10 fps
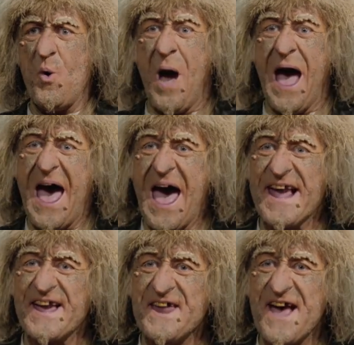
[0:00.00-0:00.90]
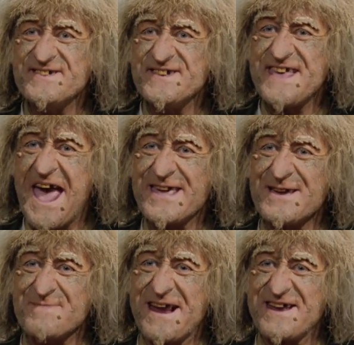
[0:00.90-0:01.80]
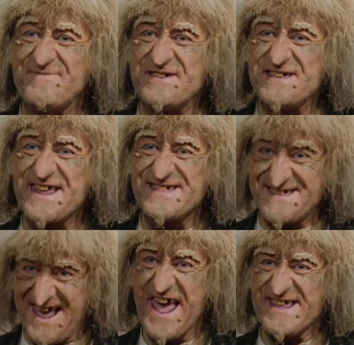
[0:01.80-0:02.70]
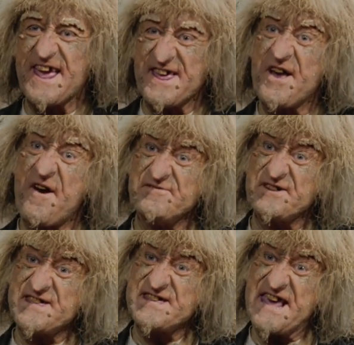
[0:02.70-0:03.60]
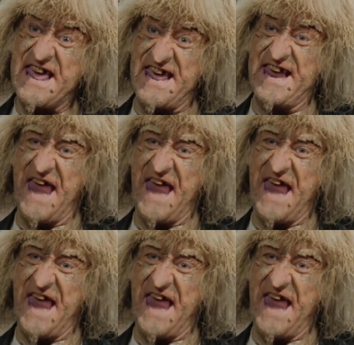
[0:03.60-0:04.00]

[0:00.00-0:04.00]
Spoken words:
Oh, I can answer that, your magnificence. They's off to the sea.